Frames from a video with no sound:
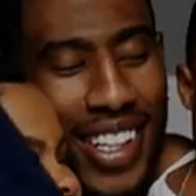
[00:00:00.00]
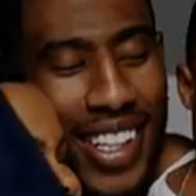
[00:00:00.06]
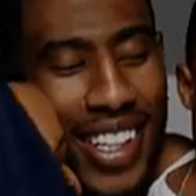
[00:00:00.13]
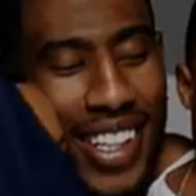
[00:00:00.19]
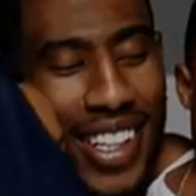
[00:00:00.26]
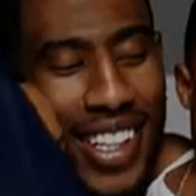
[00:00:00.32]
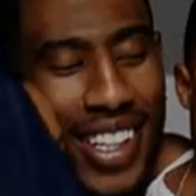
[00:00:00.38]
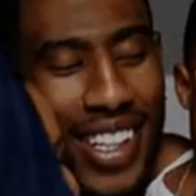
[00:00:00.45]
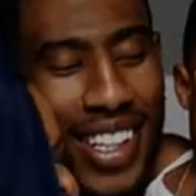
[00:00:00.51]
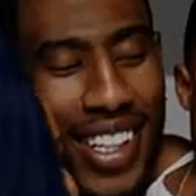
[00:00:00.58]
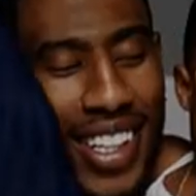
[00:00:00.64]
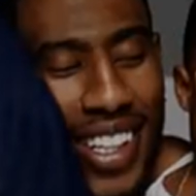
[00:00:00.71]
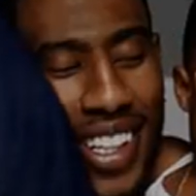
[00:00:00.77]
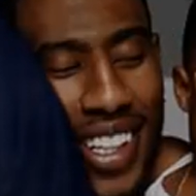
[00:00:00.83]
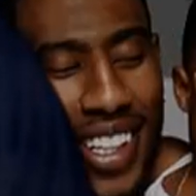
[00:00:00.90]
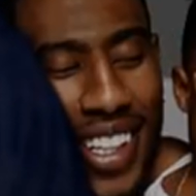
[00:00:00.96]

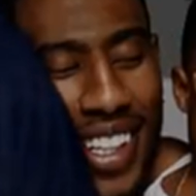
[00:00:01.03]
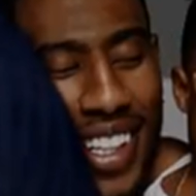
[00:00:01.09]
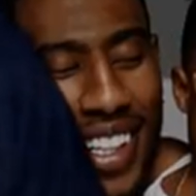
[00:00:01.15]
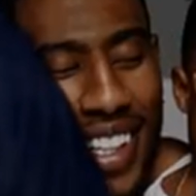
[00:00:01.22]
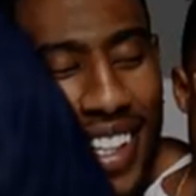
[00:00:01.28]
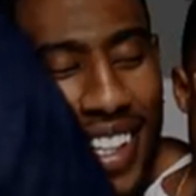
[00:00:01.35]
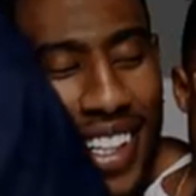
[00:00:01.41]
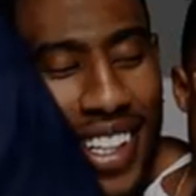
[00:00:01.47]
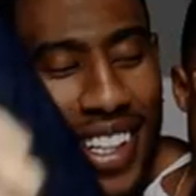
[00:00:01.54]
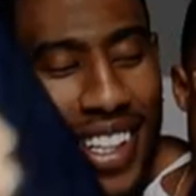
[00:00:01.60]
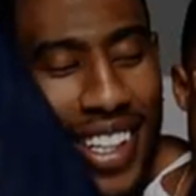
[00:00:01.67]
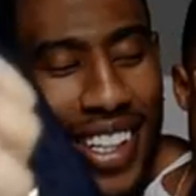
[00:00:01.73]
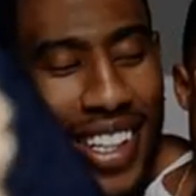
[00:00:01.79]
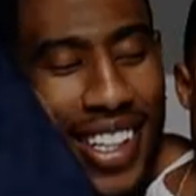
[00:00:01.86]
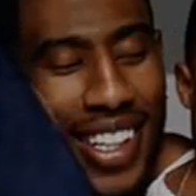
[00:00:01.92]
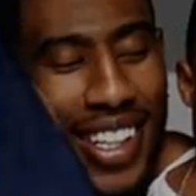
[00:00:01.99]

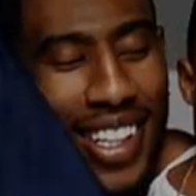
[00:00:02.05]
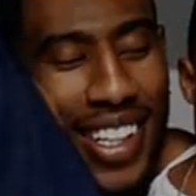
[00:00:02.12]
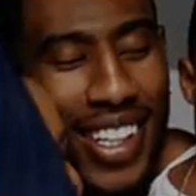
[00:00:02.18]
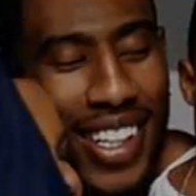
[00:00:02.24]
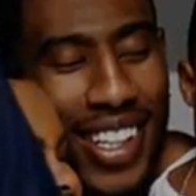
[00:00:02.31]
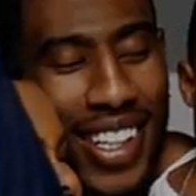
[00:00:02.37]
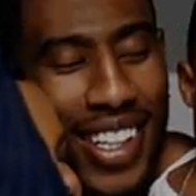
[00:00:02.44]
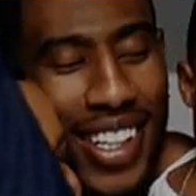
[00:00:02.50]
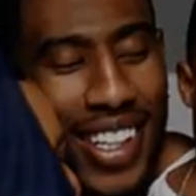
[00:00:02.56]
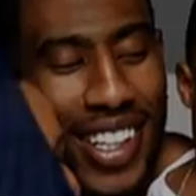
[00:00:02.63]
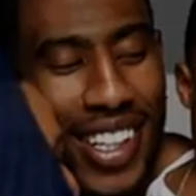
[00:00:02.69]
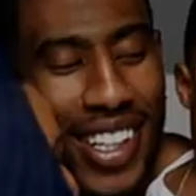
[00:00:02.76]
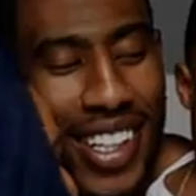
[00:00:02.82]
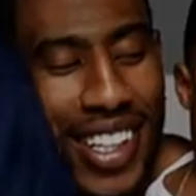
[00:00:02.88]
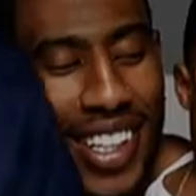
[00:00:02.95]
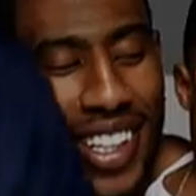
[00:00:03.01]

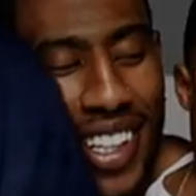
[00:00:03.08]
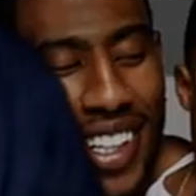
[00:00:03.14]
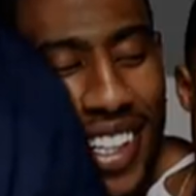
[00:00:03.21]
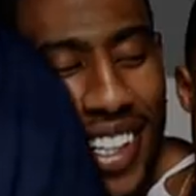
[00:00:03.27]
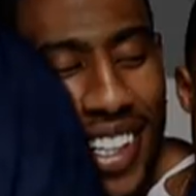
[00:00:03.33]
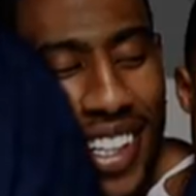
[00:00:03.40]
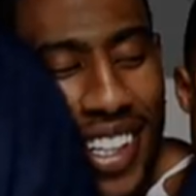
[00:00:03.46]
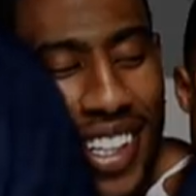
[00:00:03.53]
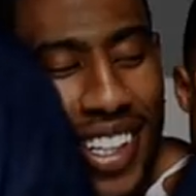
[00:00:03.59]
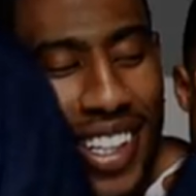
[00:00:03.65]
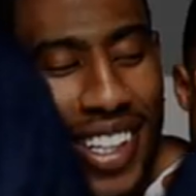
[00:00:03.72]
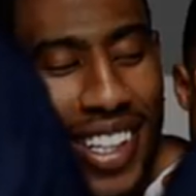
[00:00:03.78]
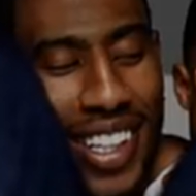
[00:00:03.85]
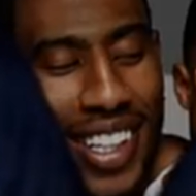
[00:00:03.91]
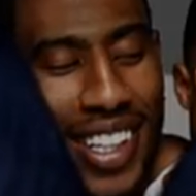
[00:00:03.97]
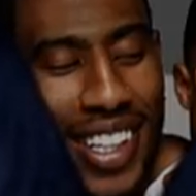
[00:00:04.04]

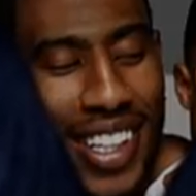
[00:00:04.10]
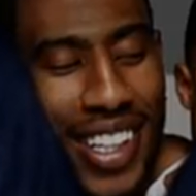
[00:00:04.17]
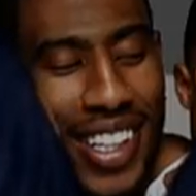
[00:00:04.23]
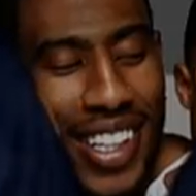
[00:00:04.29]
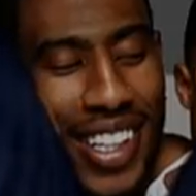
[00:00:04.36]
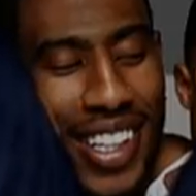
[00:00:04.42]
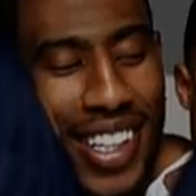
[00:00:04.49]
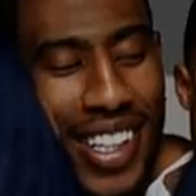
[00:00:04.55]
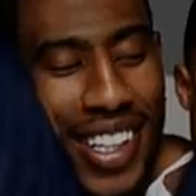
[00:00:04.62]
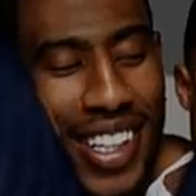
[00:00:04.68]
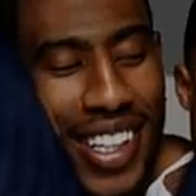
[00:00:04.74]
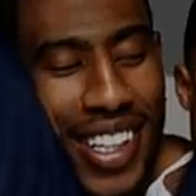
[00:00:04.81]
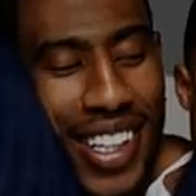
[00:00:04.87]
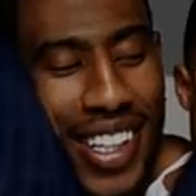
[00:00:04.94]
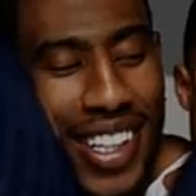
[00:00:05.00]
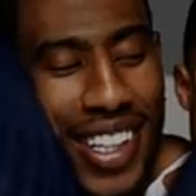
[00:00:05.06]

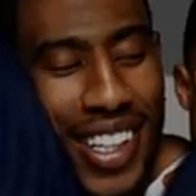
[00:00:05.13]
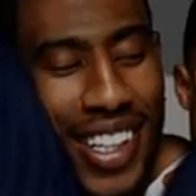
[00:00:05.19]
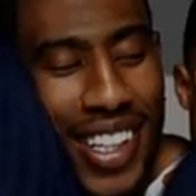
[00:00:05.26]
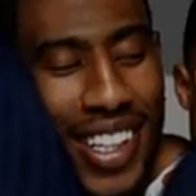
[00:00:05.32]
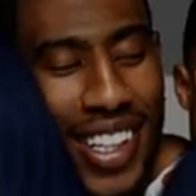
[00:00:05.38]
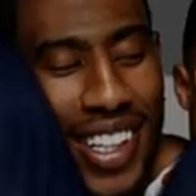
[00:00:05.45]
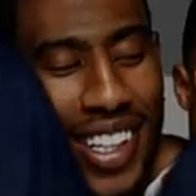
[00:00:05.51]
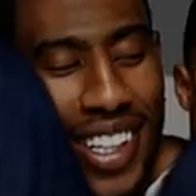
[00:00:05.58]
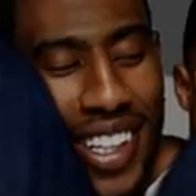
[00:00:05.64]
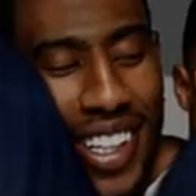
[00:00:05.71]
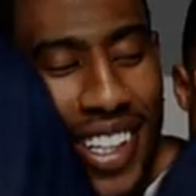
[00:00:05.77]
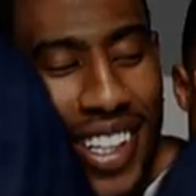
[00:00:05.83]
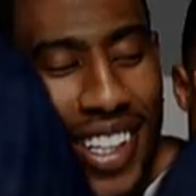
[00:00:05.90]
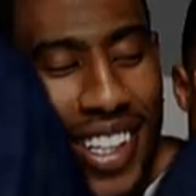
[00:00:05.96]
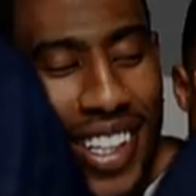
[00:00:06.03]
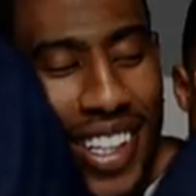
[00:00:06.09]

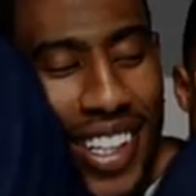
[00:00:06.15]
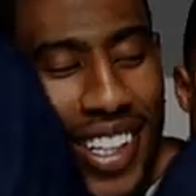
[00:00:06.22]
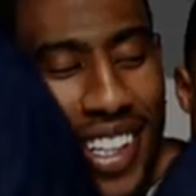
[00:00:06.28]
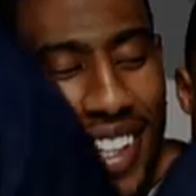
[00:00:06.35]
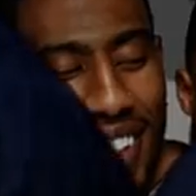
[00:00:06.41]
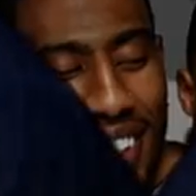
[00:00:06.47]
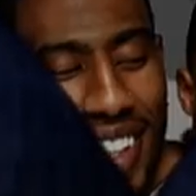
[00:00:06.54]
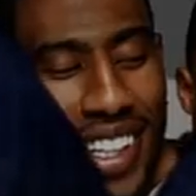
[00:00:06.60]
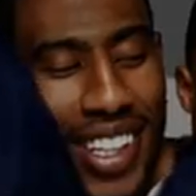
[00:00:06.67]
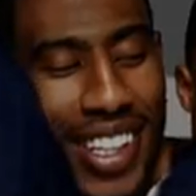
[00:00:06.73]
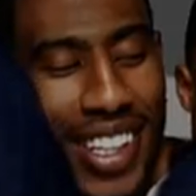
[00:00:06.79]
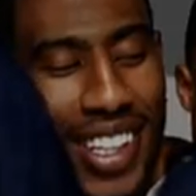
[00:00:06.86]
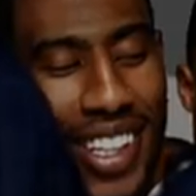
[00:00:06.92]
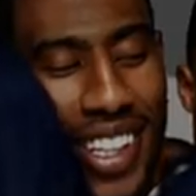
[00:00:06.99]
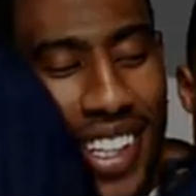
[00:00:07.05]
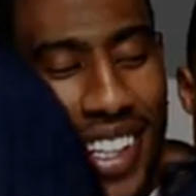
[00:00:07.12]

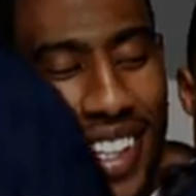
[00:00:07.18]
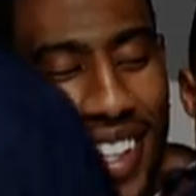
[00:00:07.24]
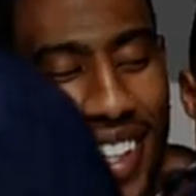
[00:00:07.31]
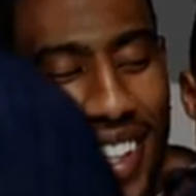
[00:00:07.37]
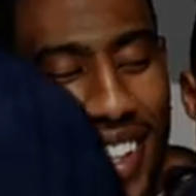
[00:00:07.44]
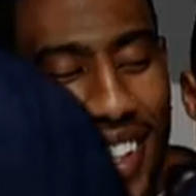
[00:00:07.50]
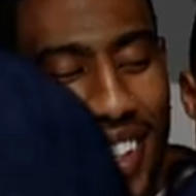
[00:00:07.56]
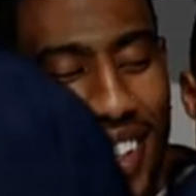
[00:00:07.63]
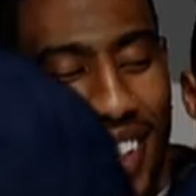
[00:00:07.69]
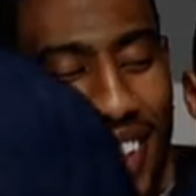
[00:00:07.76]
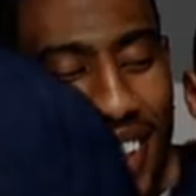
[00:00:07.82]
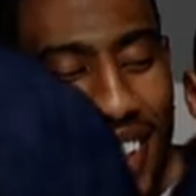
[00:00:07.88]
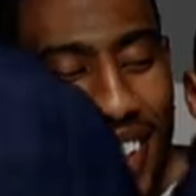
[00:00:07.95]
(not speaking)